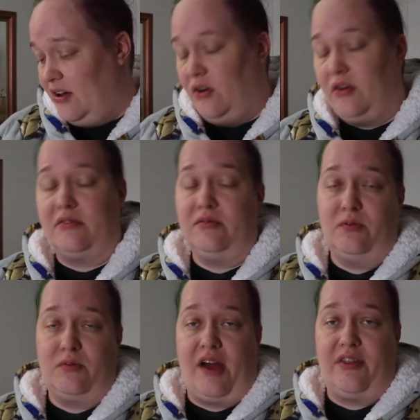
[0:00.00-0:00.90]
or
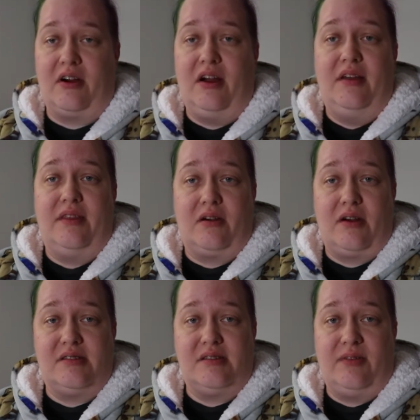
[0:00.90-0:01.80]
rather the
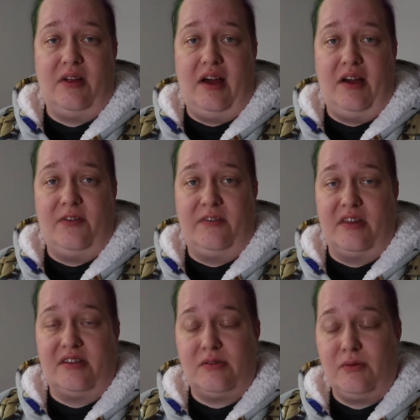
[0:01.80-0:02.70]
rest of the life of
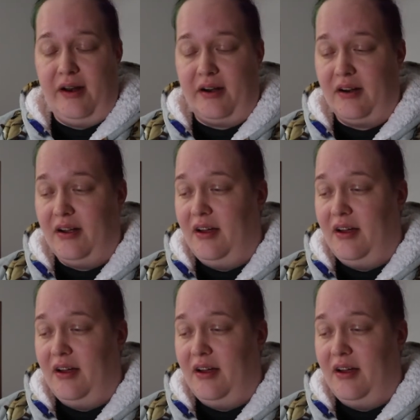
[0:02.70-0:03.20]
this sweater,